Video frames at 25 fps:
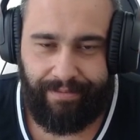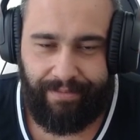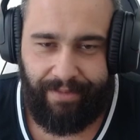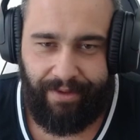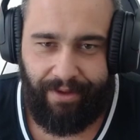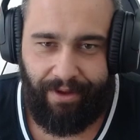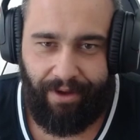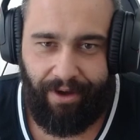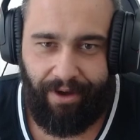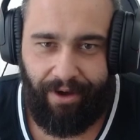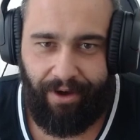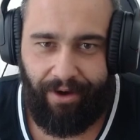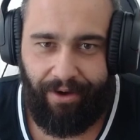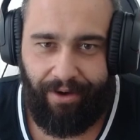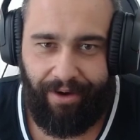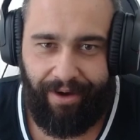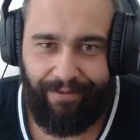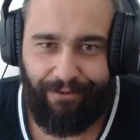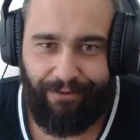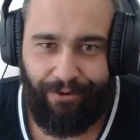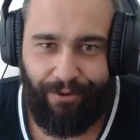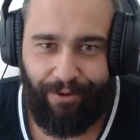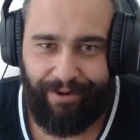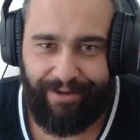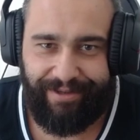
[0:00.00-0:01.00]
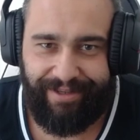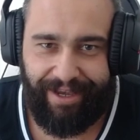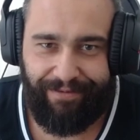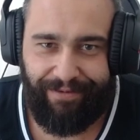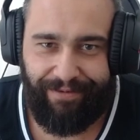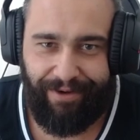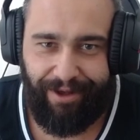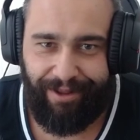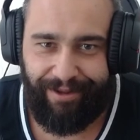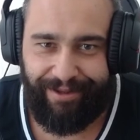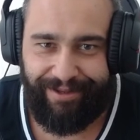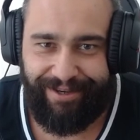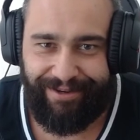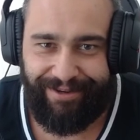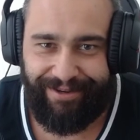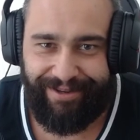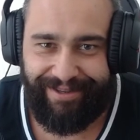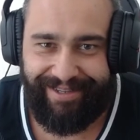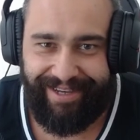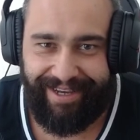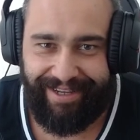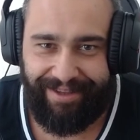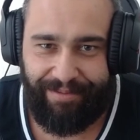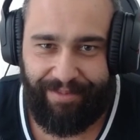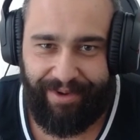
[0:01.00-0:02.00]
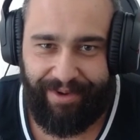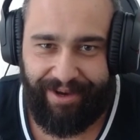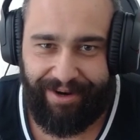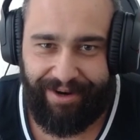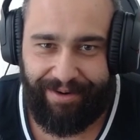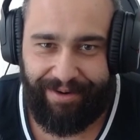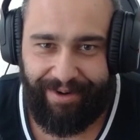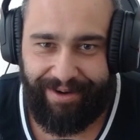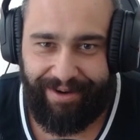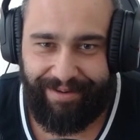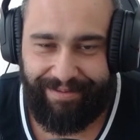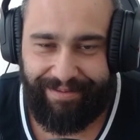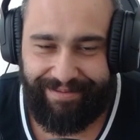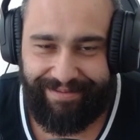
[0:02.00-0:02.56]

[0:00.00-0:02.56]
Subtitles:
Oh, of course, I volunteered to take the bigger bump.